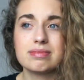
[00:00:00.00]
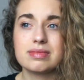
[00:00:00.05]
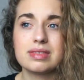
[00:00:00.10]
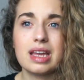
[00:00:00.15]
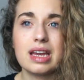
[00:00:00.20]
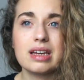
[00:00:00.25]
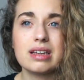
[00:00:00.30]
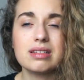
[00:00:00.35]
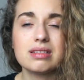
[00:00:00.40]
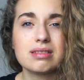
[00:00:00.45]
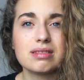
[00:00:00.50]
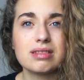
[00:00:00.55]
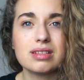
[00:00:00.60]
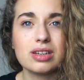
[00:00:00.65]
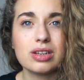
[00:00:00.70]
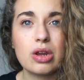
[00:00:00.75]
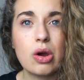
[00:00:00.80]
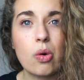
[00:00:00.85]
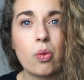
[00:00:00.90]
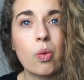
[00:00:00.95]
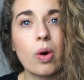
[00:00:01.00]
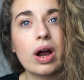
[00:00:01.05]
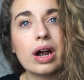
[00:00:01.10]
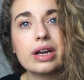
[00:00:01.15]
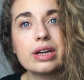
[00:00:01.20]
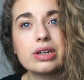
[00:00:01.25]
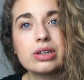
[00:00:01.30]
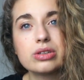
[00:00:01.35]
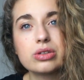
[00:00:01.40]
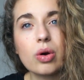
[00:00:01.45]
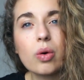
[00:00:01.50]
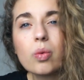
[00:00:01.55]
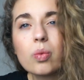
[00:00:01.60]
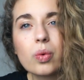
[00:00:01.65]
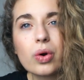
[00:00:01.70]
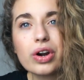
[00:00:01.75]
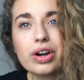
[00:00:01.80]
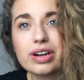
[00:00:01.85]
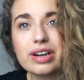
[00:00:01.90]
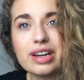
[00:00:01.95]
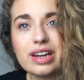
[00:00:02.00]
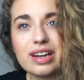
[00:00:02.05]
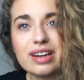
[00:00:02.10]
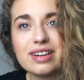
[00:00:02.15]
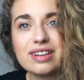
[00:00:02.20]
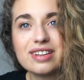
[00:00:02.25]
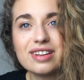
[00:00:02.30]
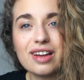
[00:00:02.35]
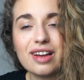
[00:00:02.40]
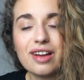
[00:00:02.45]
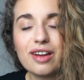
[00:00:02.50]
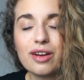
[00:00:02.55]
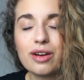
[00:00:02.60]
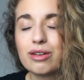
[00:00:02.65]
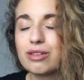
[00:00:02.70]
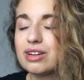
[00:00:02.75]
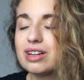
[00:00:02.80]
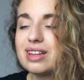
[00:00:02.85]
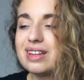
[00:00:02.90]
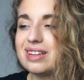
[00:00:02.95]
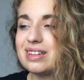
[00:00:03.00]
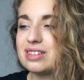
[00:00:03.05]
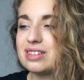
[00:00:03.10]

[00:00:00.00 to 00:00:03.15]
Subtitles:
then, you know, don't worry. Really,